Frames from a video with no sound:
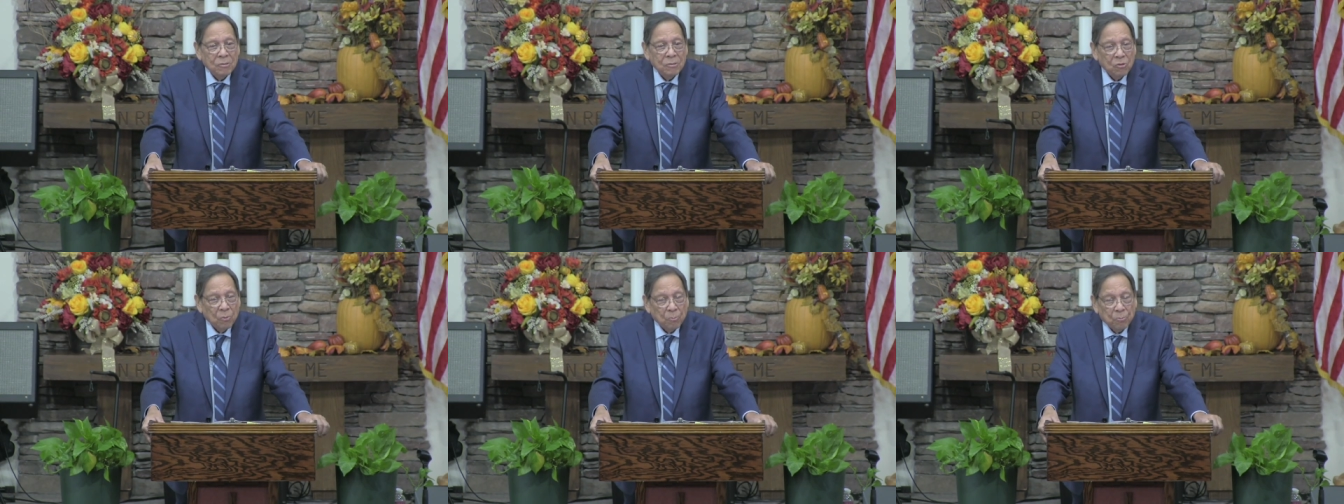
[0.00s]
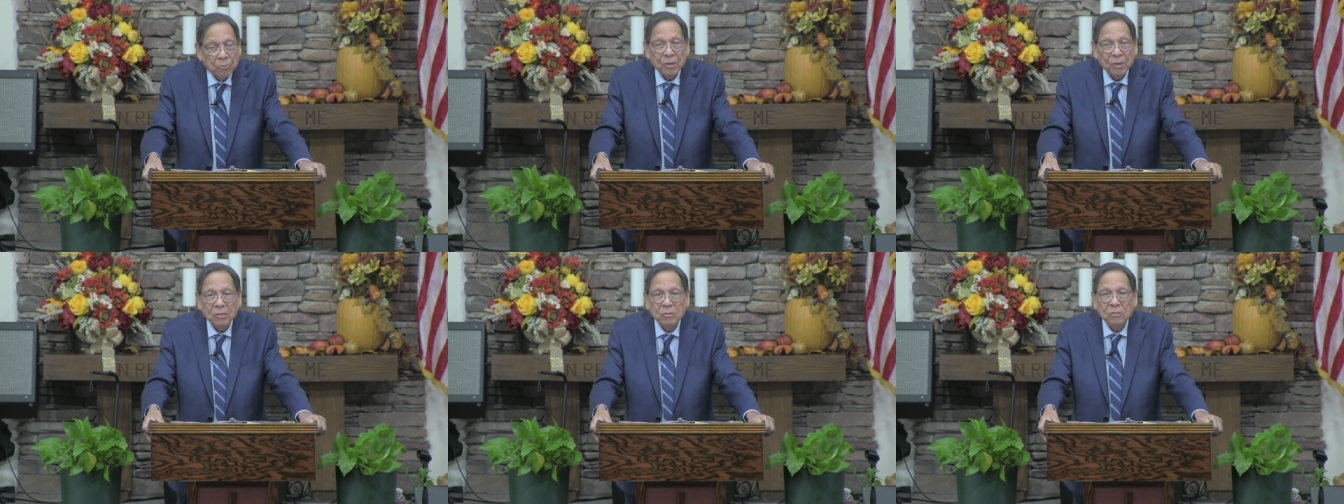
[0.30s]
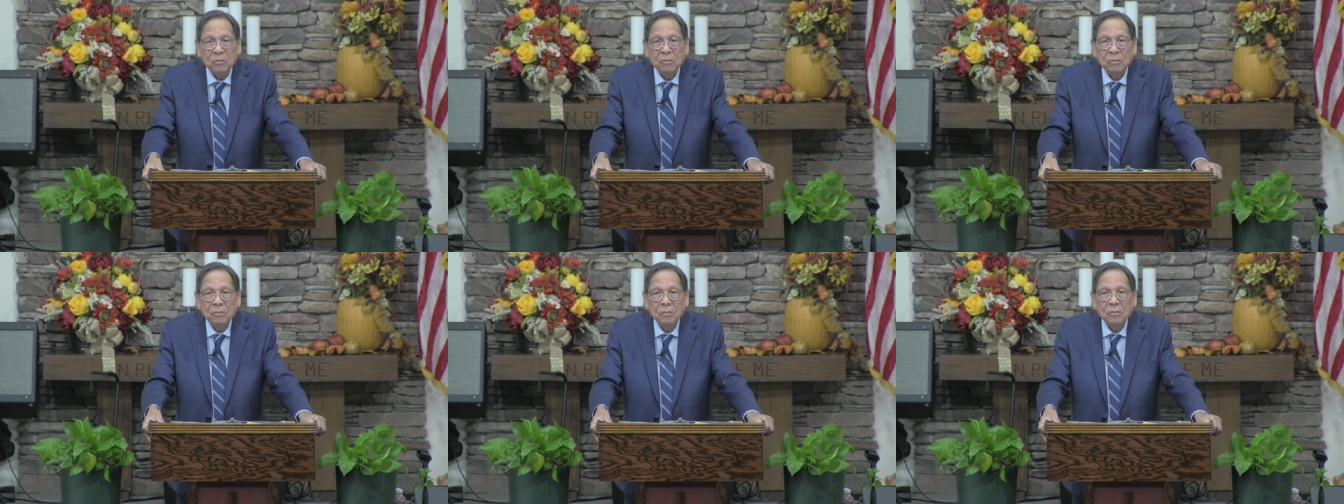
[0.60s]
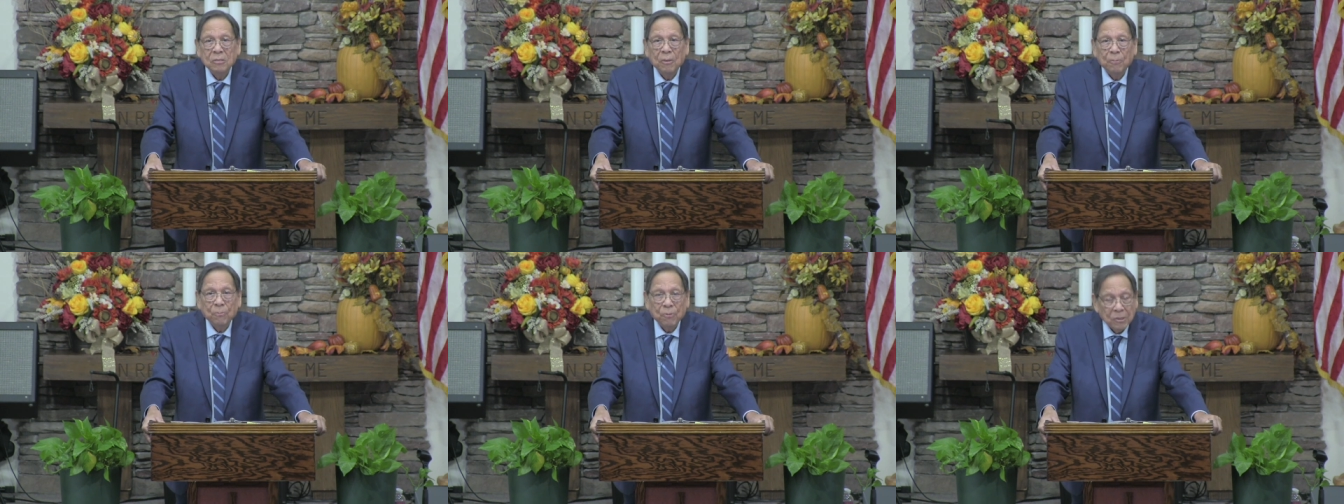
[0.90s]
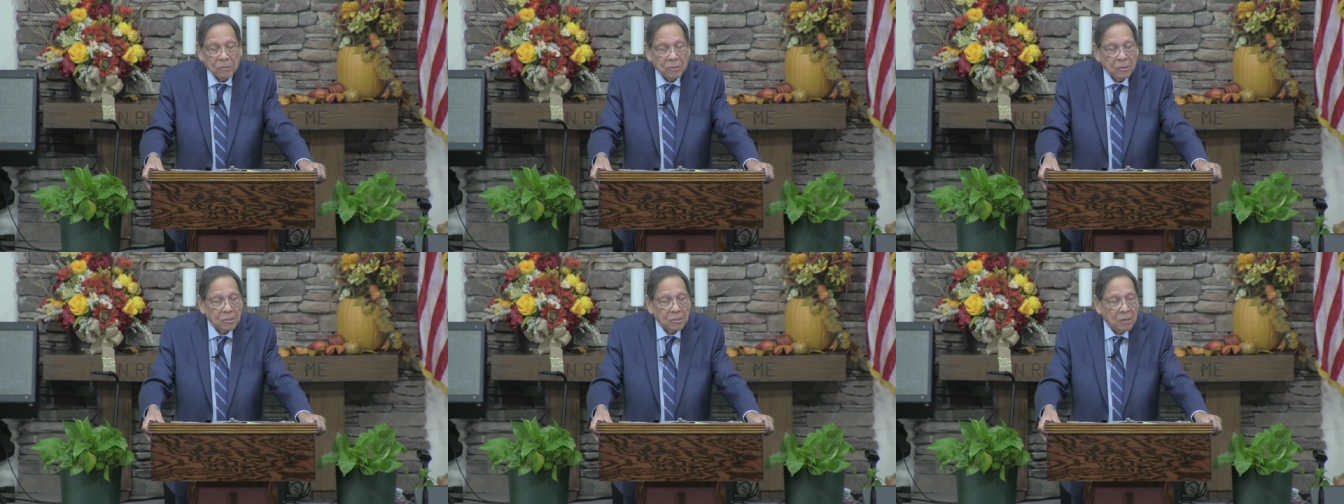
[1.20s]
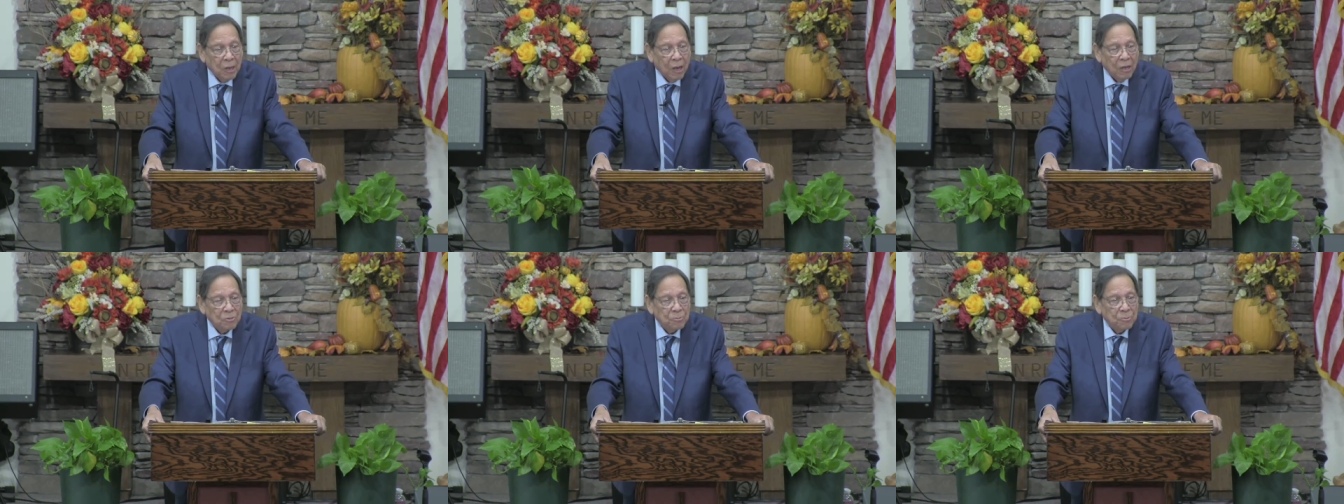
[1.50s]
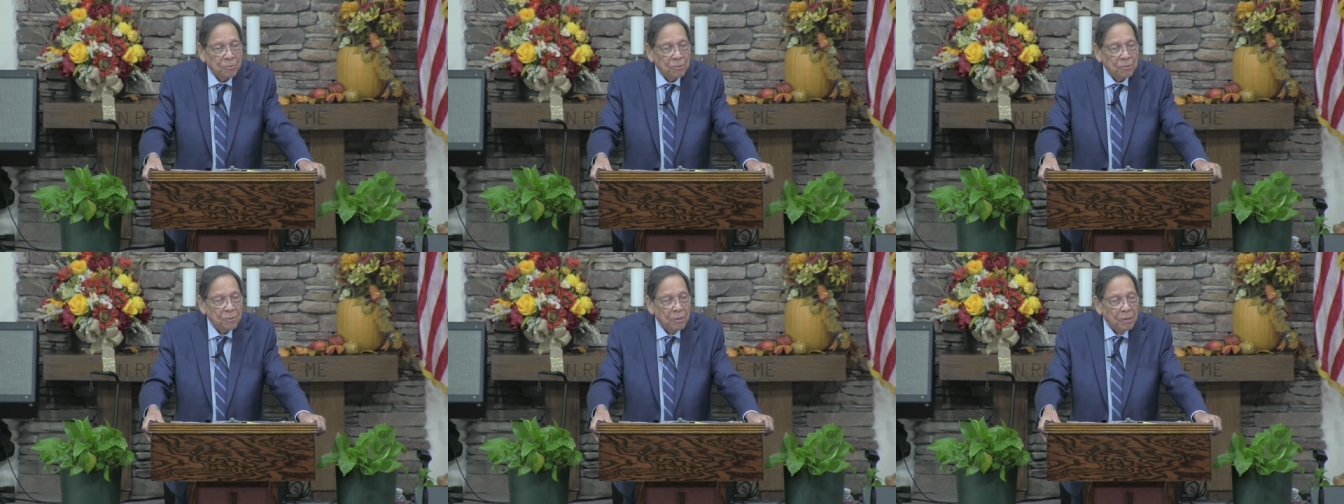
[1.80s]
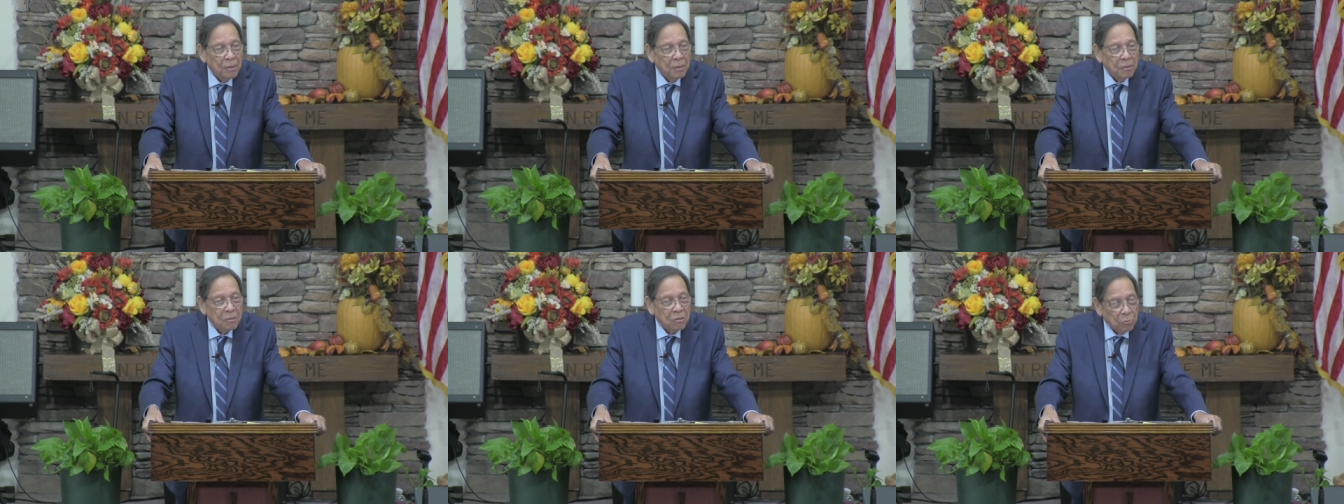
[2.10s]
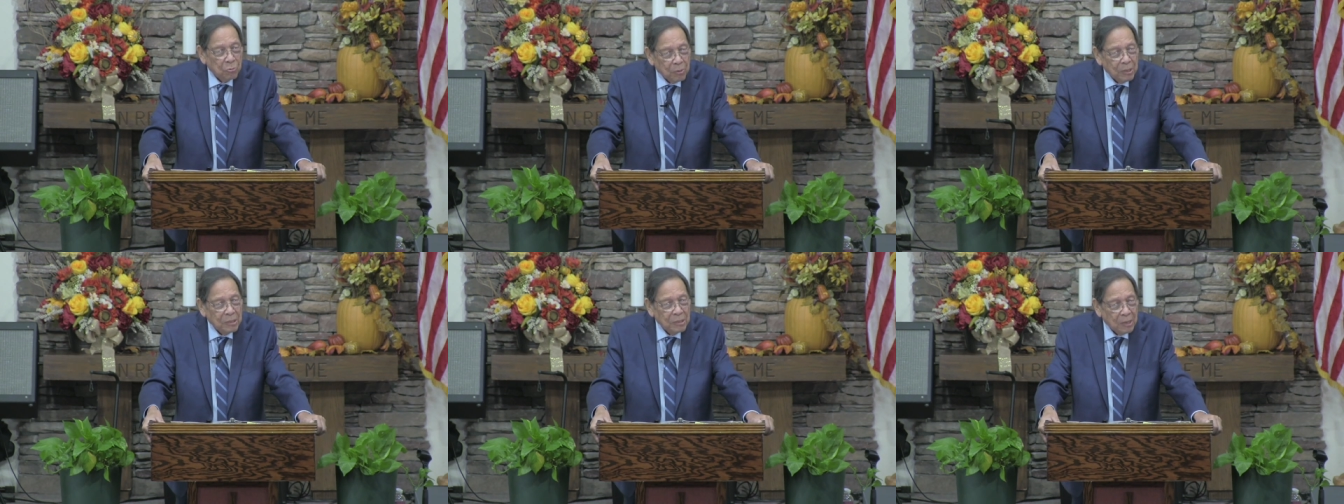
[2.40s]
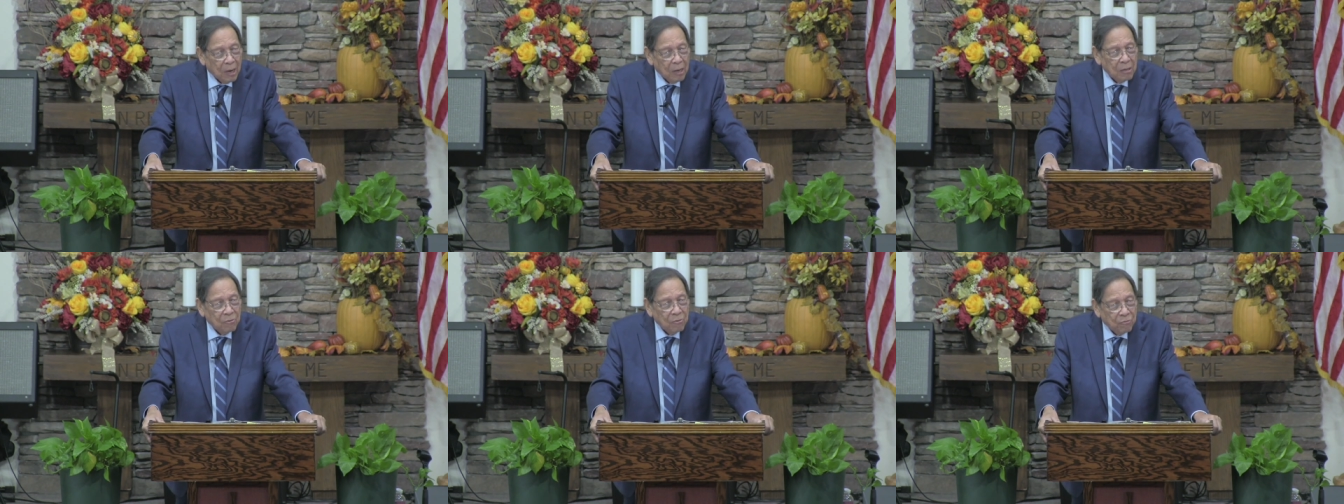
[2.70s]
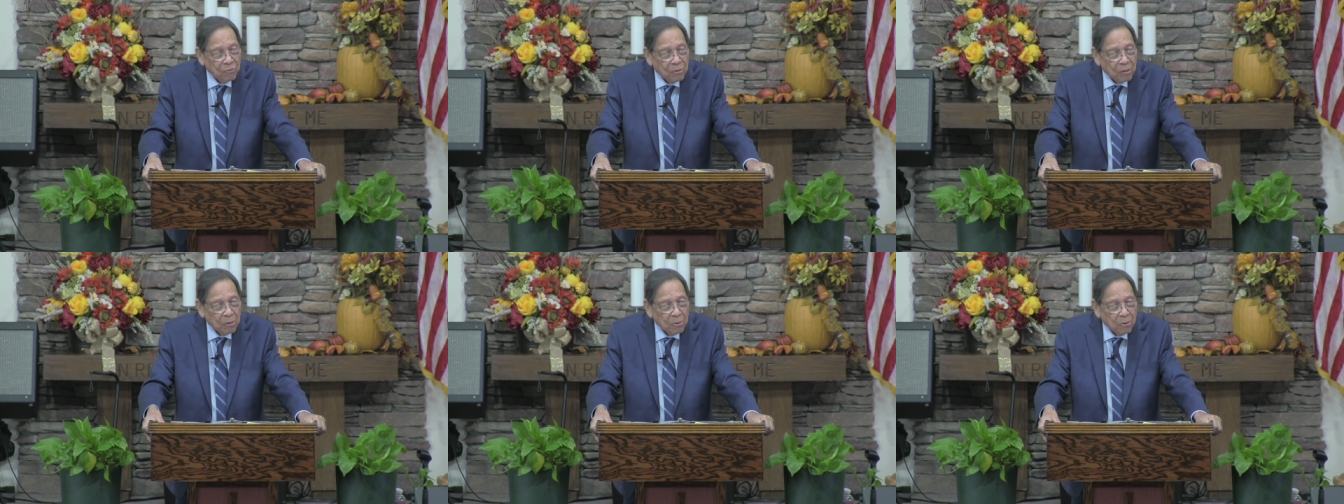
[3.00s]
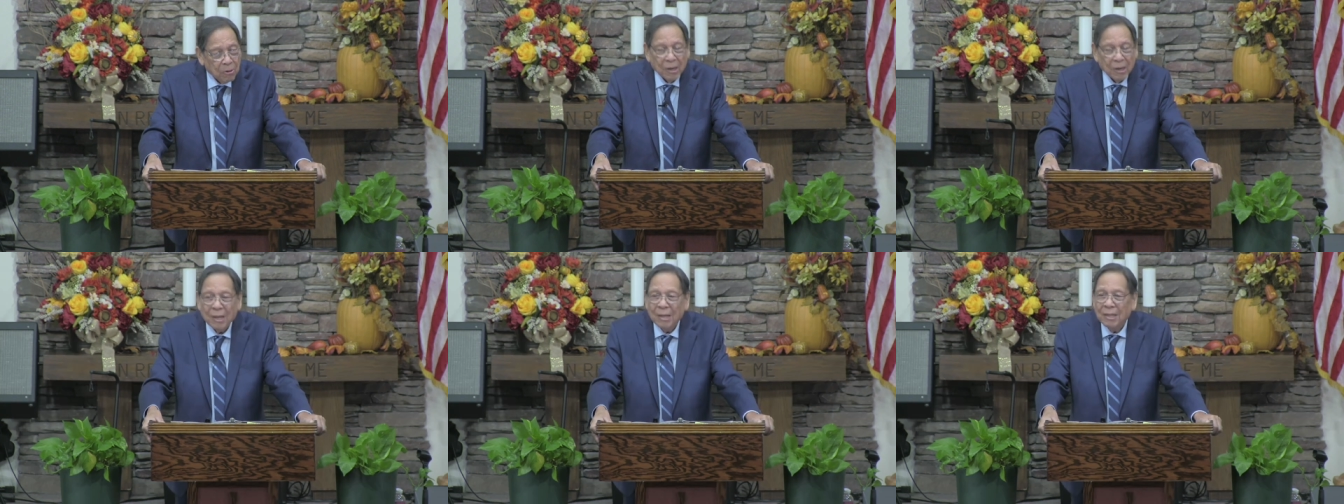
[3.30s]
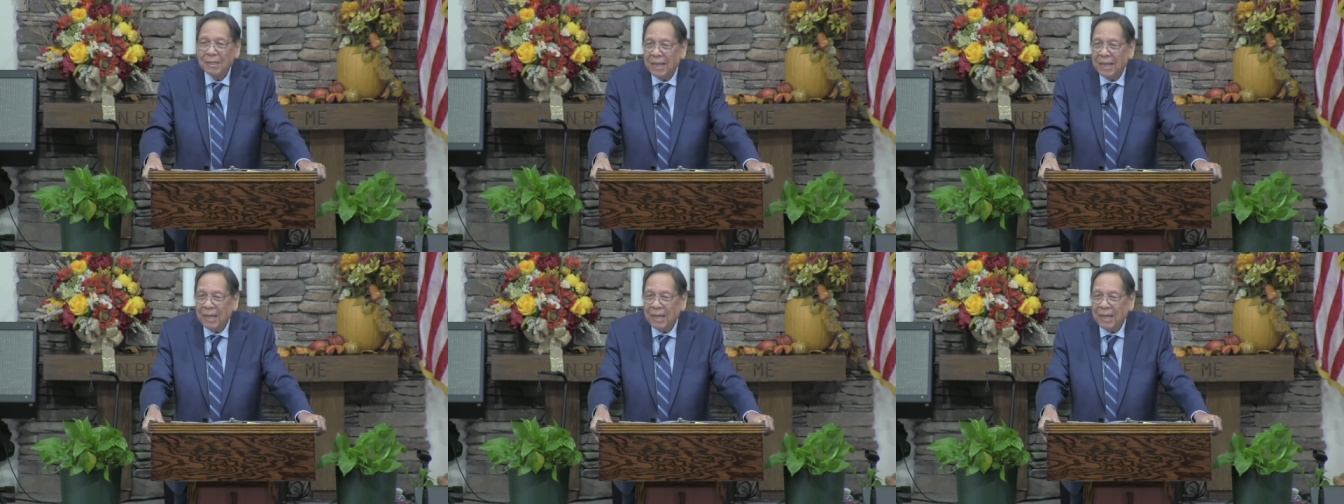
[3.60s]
to preach the precious gospel to reach other for the Lord.